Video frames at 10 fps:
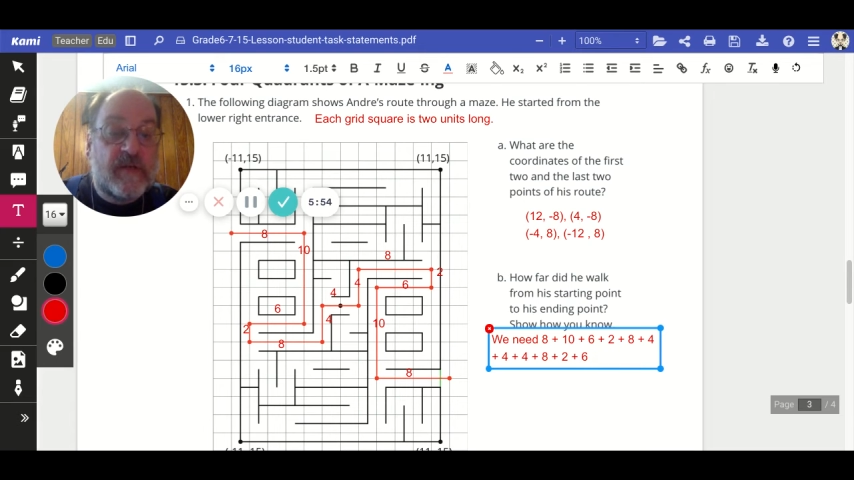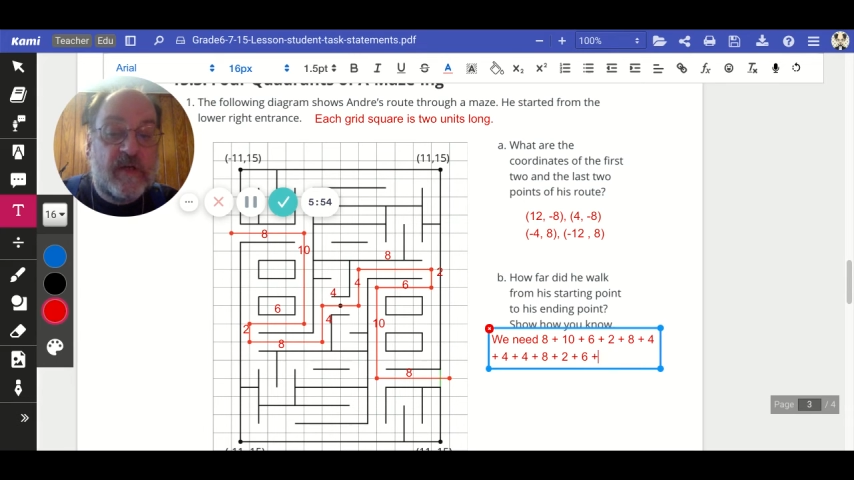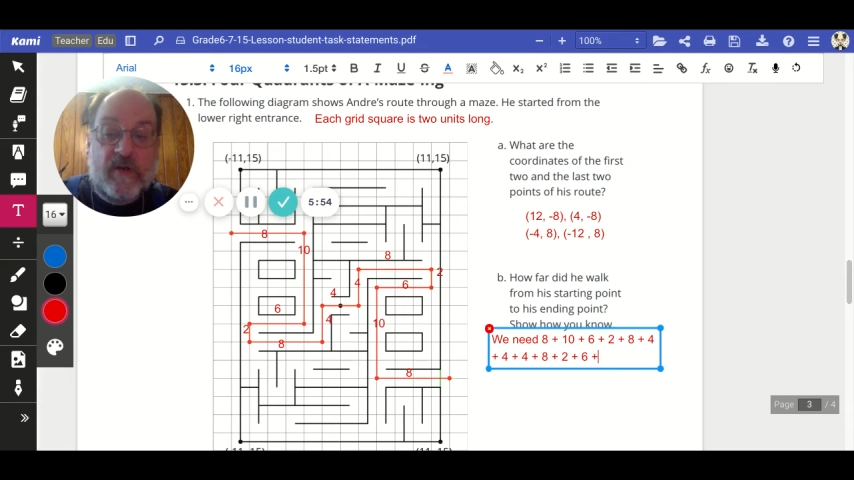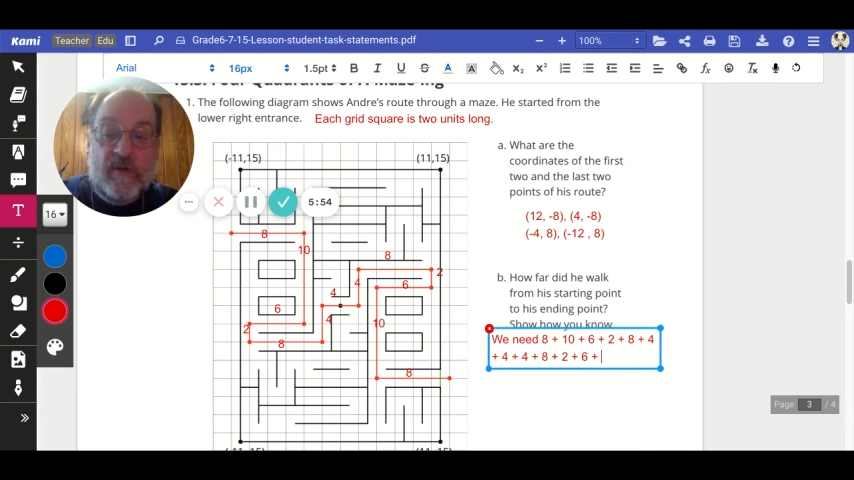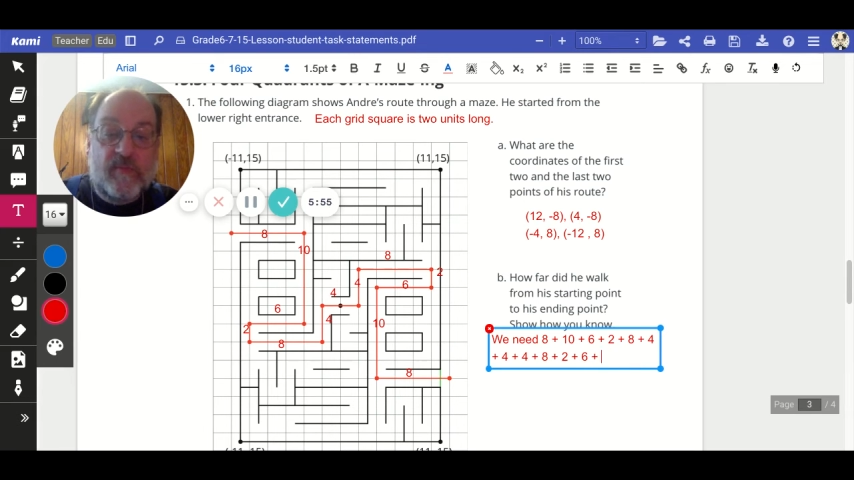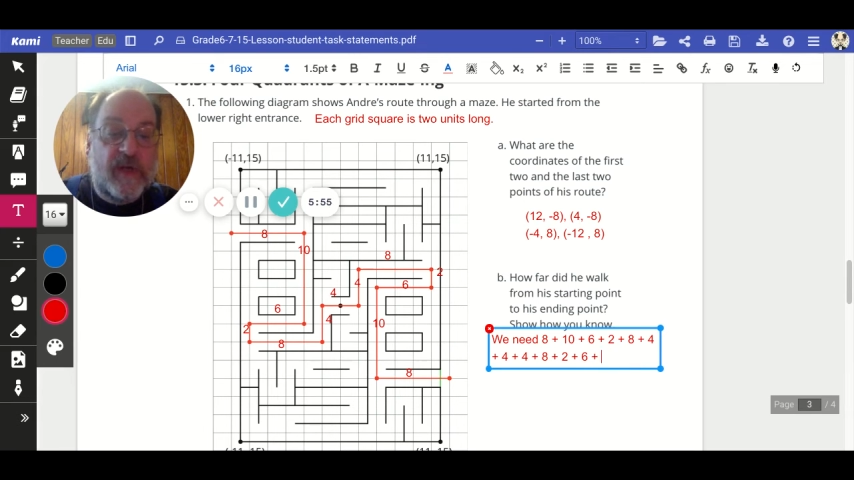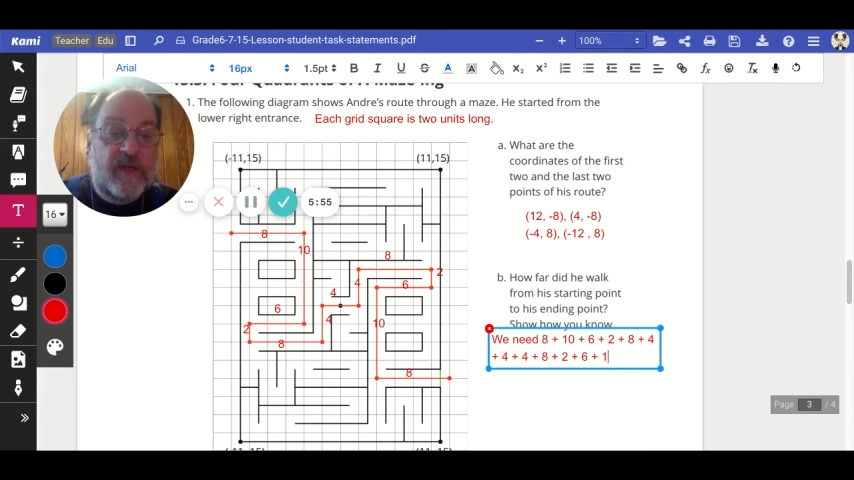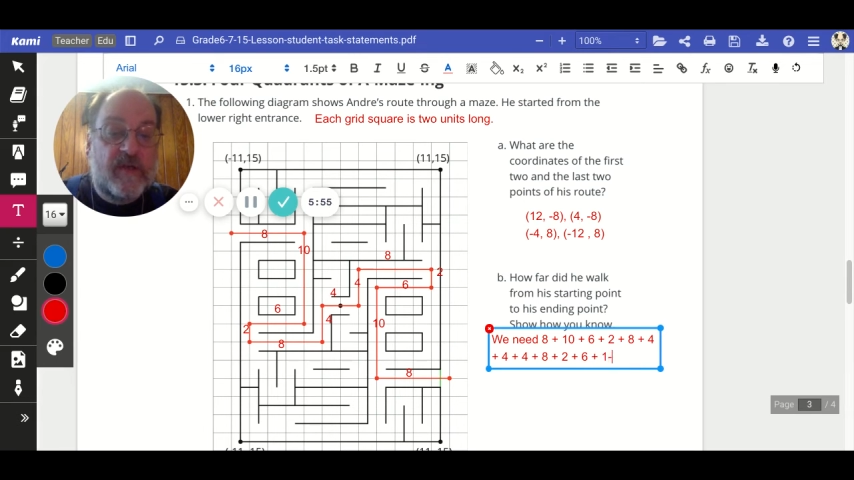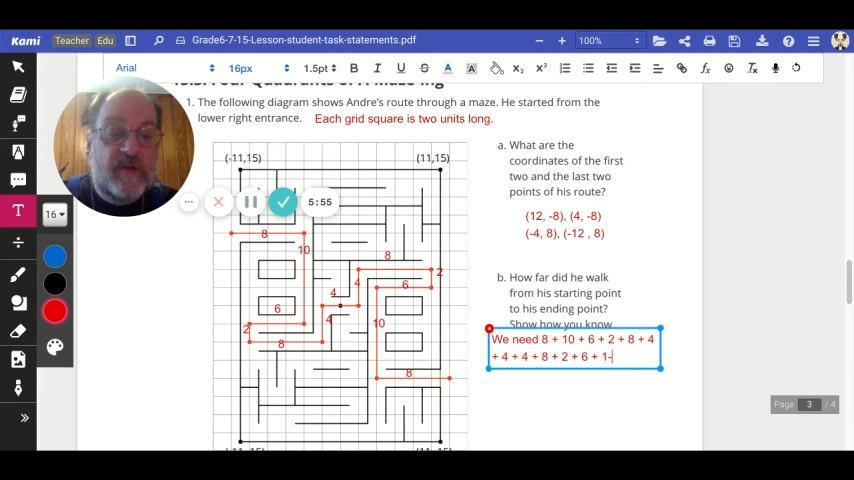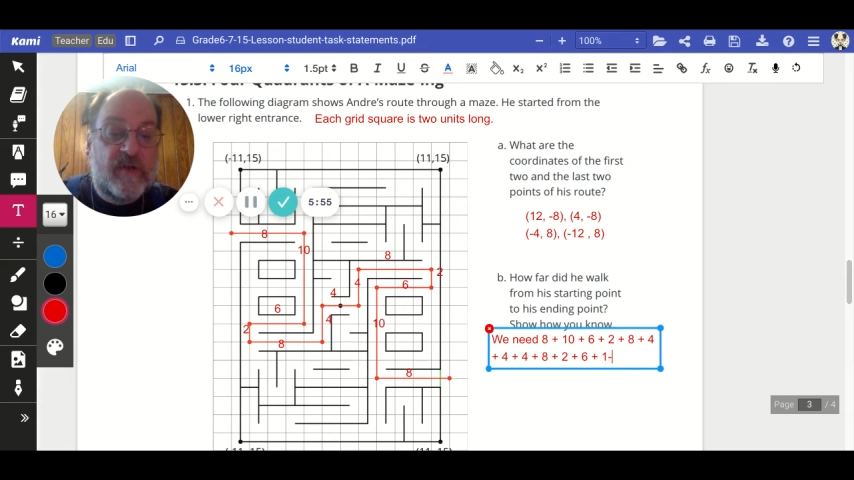Oh
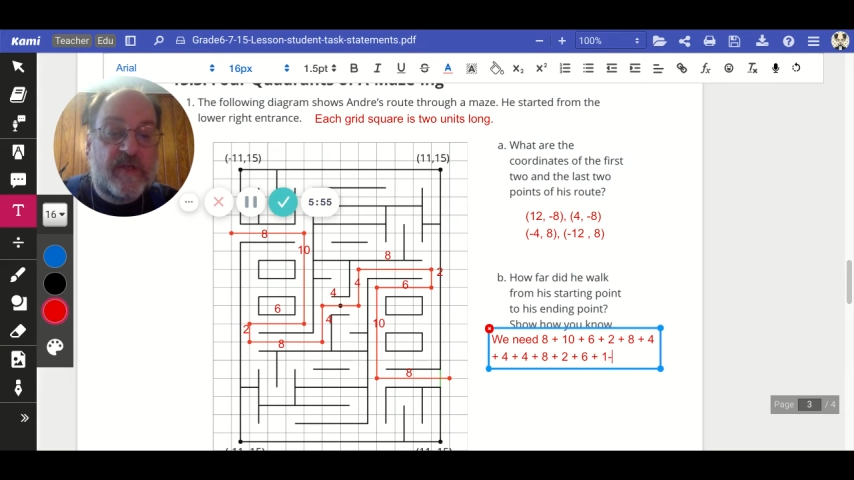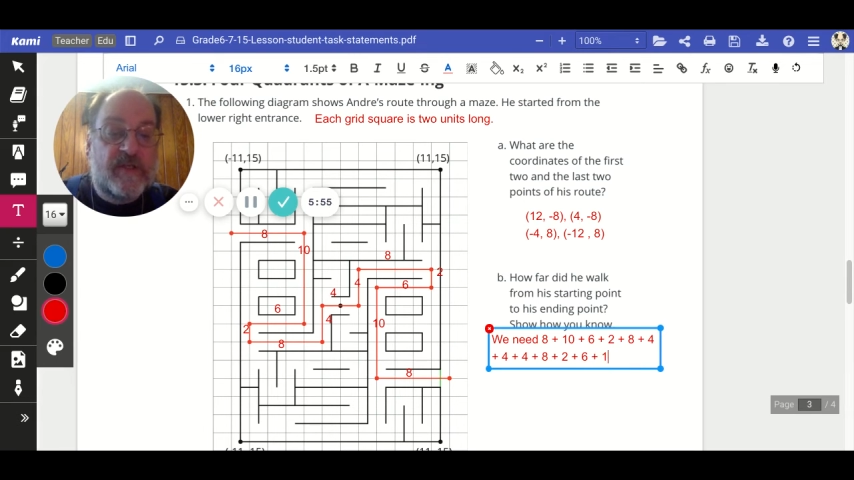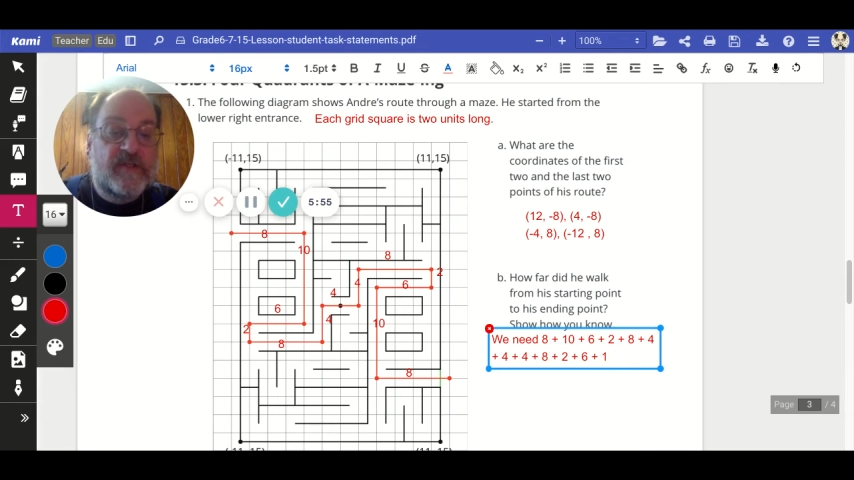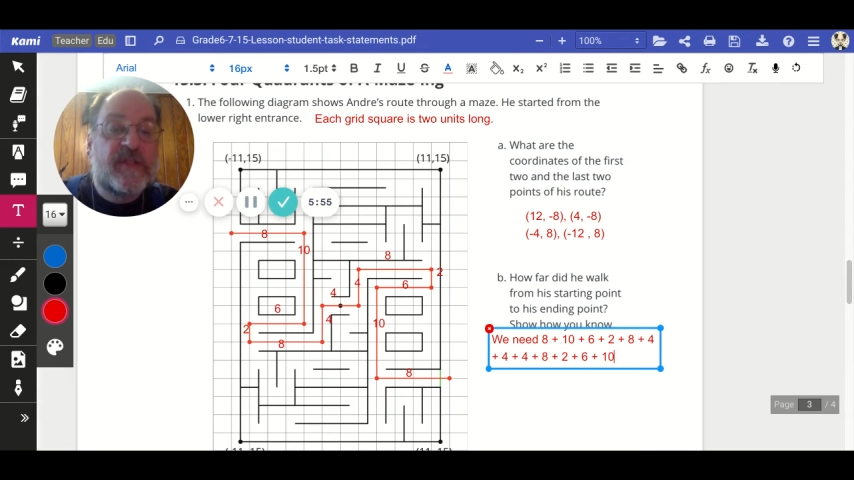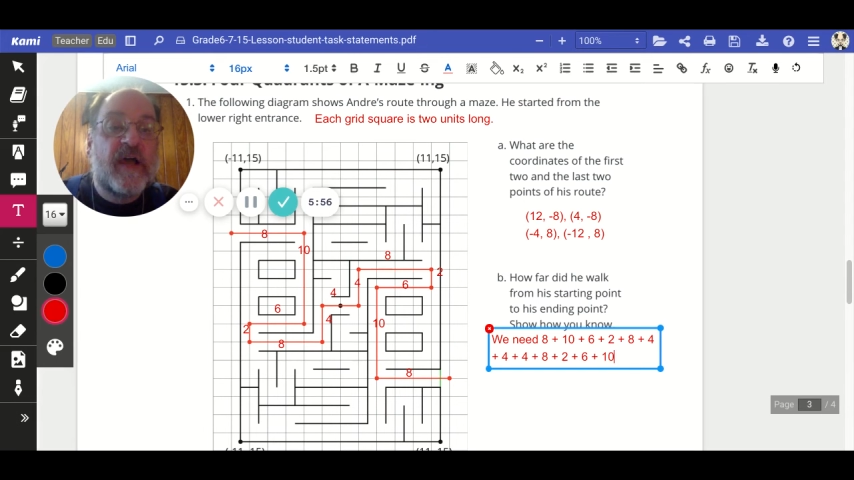my goodness.